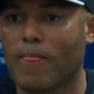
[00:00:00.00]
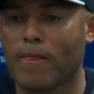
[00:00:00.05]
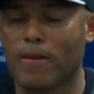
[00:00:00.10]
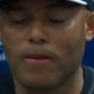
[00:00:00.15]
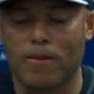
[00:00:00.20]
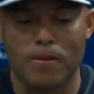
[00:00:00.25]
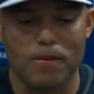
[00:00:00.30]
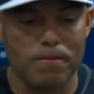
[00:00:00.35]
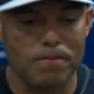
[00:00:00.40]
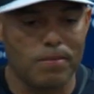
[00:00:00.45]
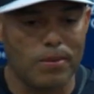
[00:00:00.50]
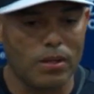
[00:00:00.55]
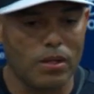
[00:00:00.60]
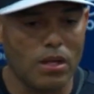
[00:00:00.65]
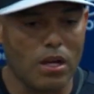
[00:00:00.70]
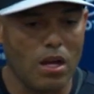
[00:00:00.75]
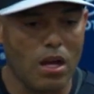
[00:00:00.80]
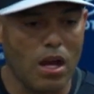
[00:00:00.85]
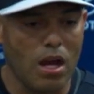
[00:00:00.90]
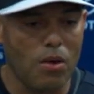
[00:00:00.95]
You know, but
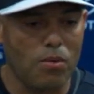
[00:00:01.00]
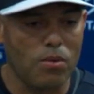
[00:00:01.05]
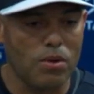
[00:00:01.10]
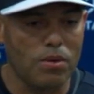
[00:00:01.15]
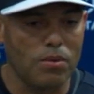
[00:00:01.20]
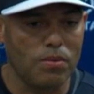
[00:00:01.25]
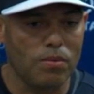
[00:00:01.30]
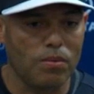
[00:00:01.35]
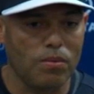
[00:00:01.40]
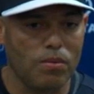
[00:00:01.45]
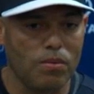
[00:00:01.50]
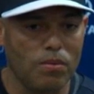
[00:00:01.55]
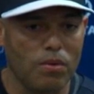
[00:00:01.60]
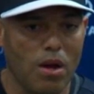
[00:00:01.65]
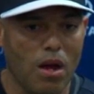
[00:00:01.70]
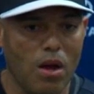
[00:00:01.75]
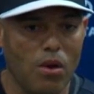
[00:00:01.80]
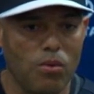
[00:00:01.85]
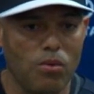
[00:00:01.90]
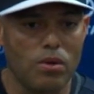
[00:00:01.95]
uh, I will
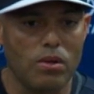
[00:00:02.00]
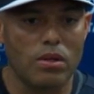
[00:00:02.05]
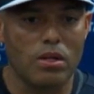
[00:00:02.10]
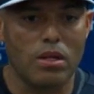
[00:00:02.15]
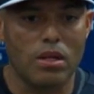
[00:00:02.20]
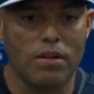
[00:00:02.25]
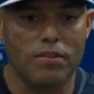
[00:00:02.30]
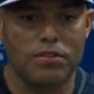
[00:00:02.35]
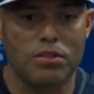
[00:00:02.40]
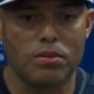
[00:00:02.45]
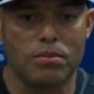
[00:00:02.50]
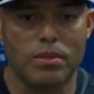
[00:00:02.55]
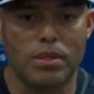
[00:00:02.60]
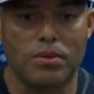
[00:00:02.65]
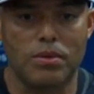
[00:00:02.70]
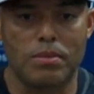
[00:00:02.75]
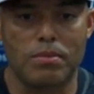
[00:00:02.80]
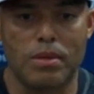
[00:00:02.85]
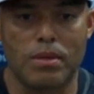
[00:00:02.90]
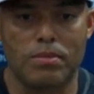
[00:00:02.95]
I will love to
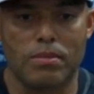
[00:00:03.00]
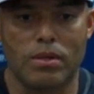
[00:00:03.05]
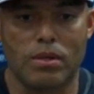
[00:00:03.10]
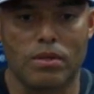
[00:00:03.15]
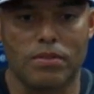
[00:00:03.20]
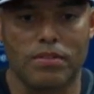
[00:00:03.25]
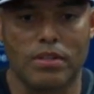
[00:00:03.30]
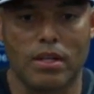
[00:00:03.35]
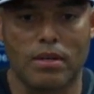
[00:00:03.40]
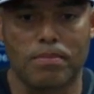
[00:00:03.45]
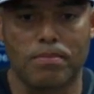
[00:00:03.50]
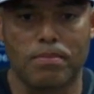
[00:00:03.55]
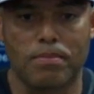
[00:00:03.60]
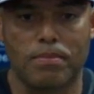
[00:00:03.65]
be remembered of the